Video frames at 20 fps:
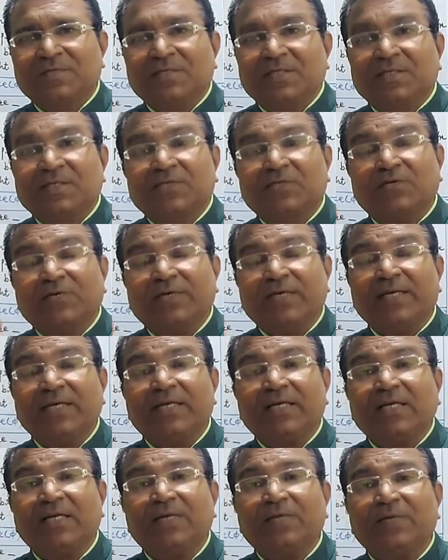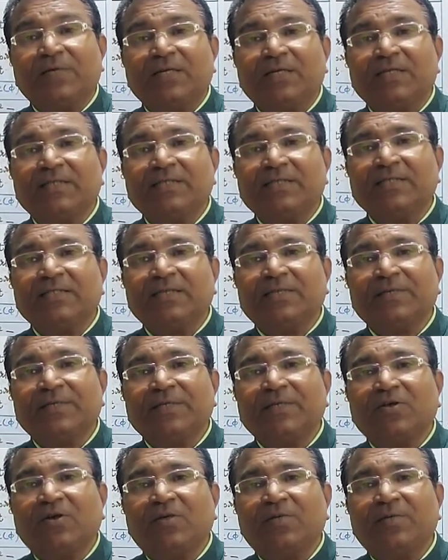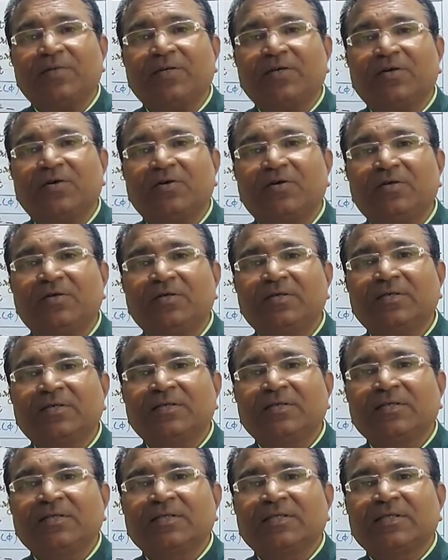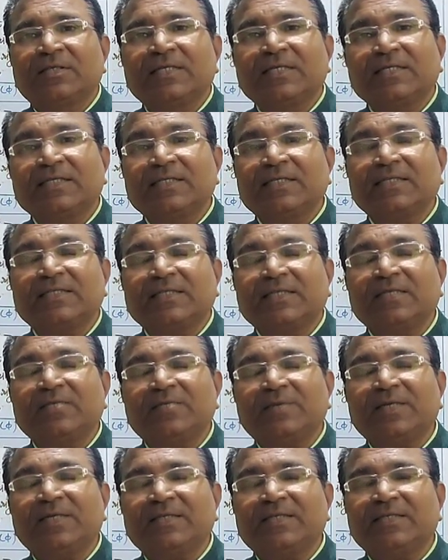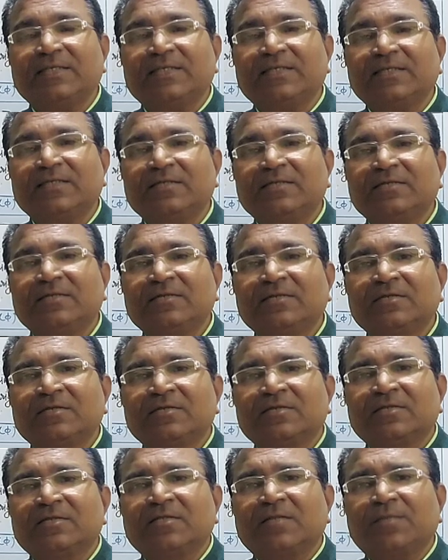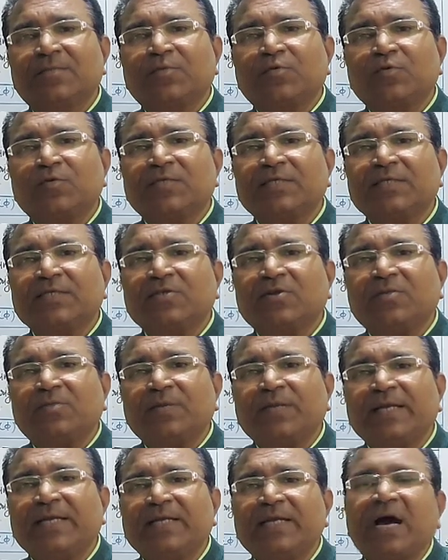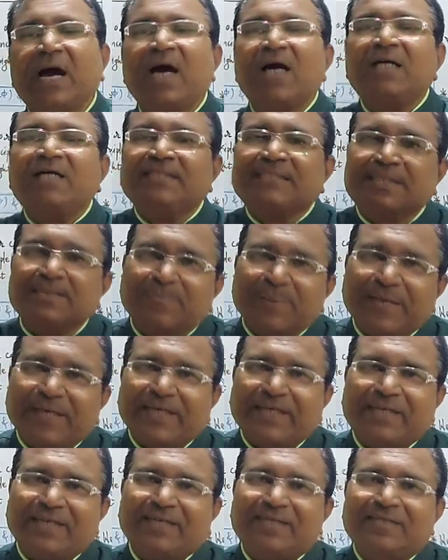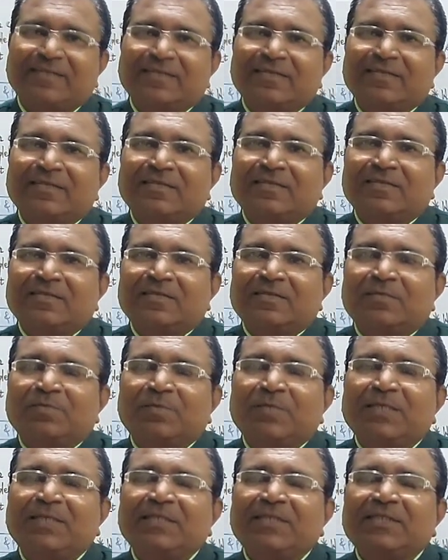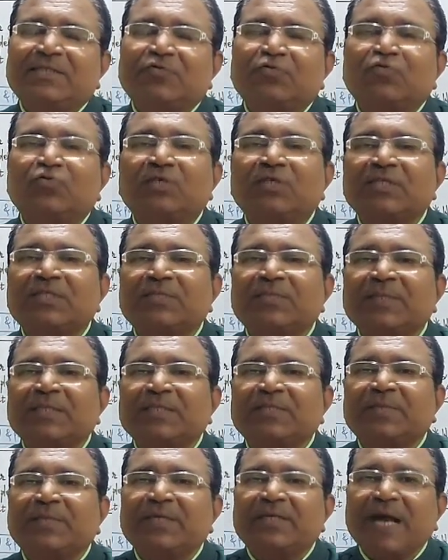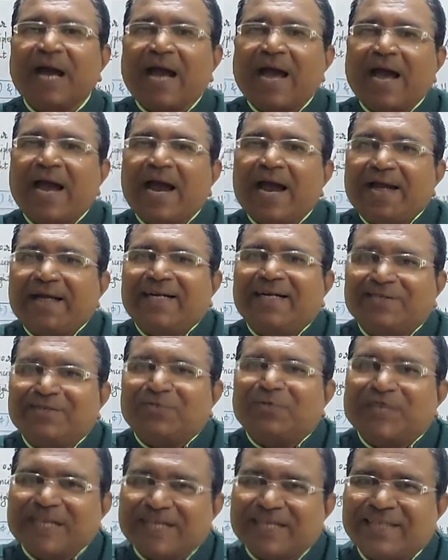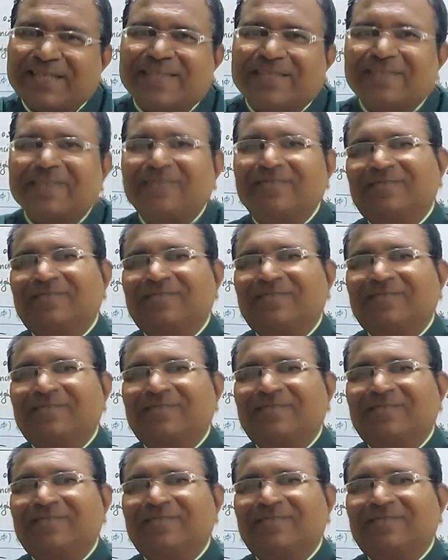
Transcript: So, interference is a phenomenon, is nothing but the process of enhancement, means two displacement add together